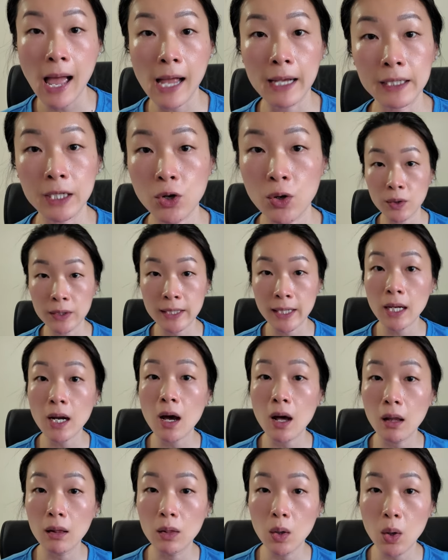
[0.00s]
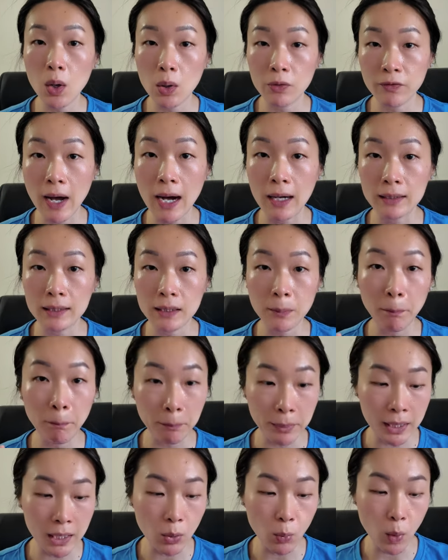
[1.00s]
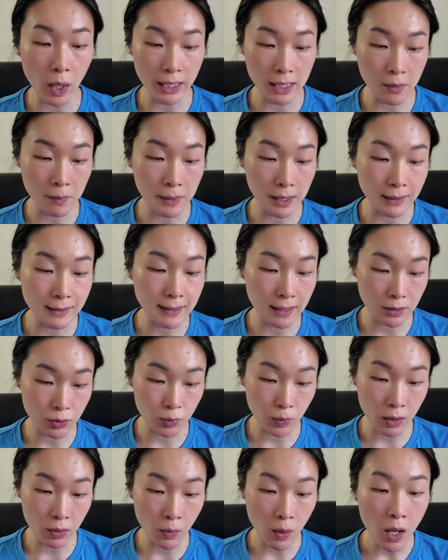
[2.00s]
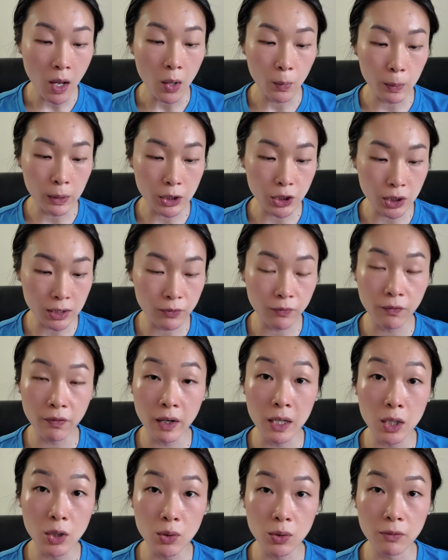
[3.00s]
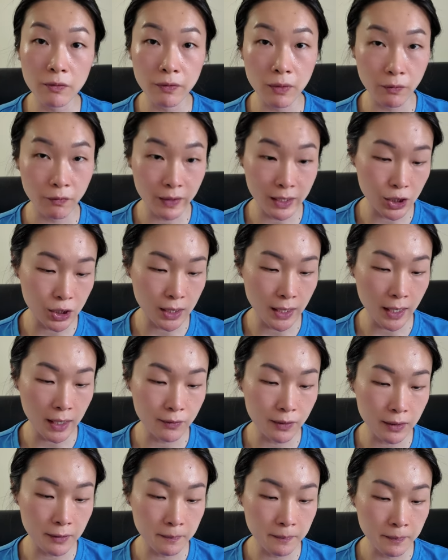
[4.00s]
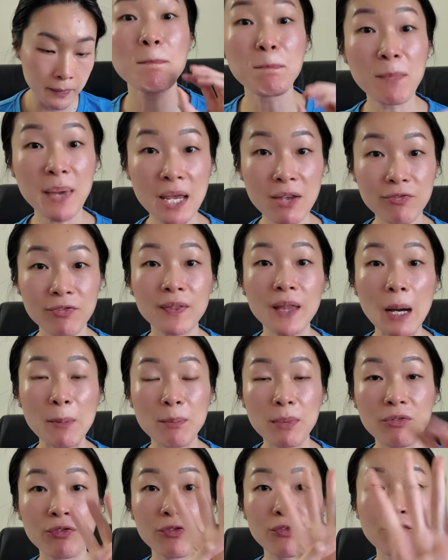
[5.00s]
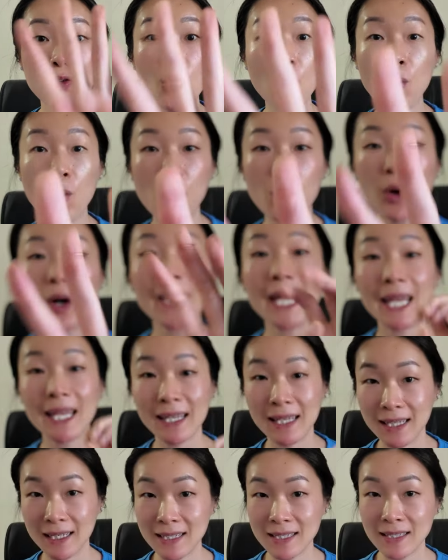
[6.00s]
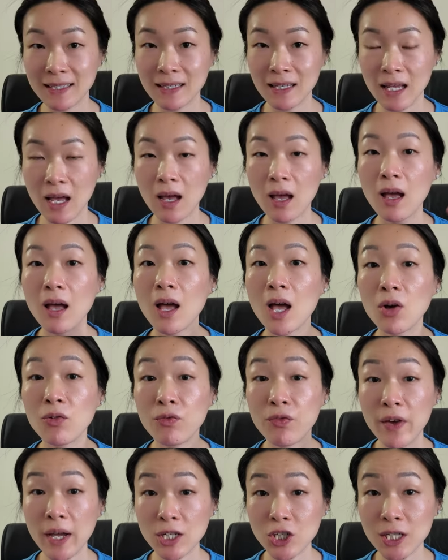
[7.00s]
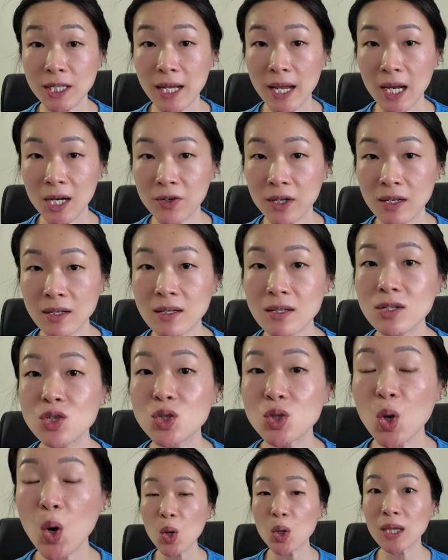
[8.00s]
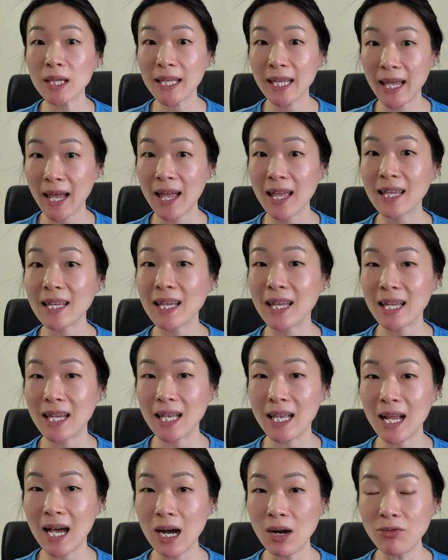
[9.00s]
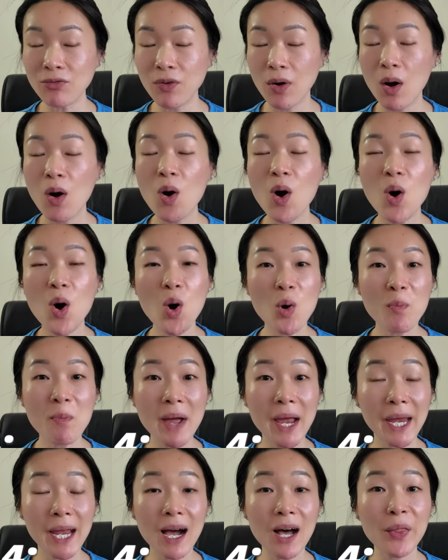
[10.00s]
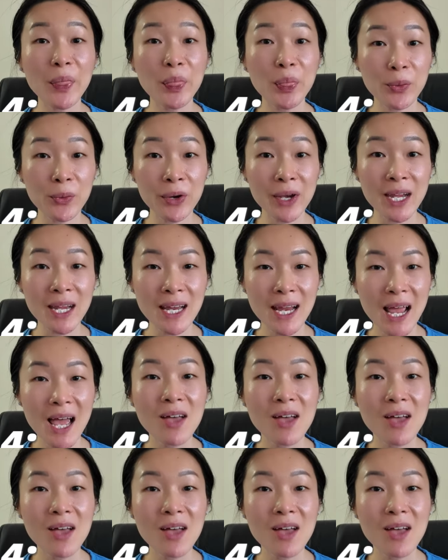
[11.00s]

And it contains a lot of other B vitamins as well, which is very good for vegetarian. Myth number four is vegetarians don't get enough omega three